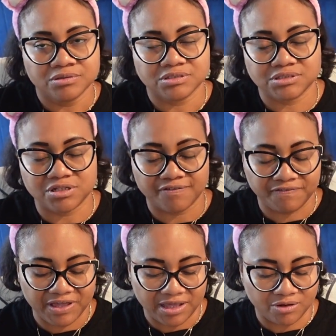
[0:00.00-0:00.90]
stuff
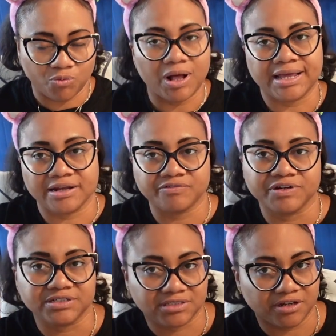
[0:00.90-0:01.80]
in while getting rid
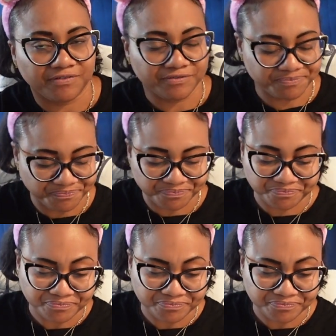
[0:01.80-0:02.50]
of stuff.